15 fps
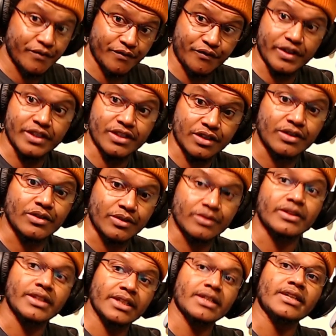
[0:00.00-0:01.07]
physical
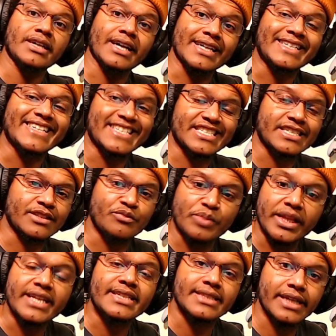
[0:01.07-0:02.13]
edition
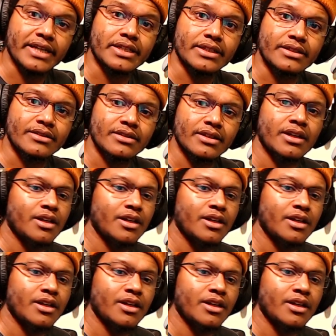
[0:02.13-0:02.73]
PlayStations.